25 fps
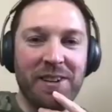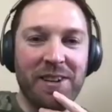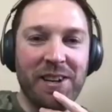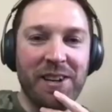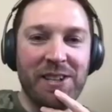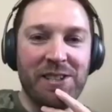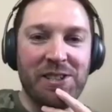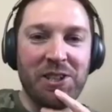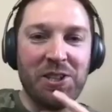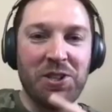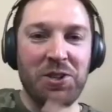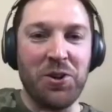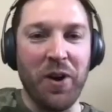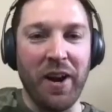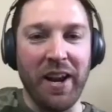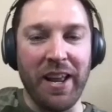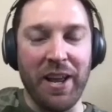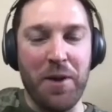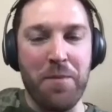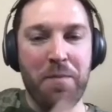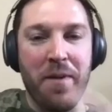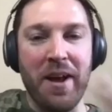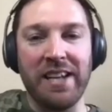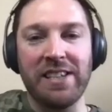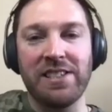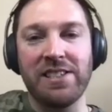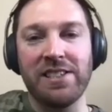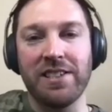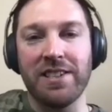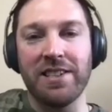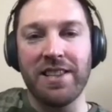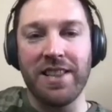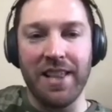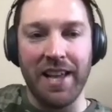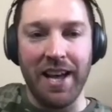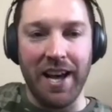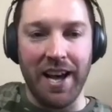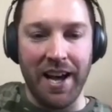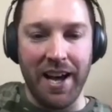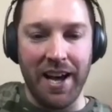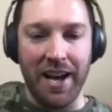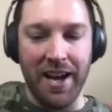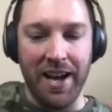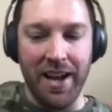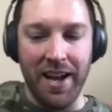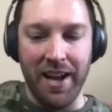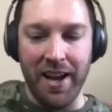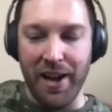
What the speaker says: And just quickly, you mentioned that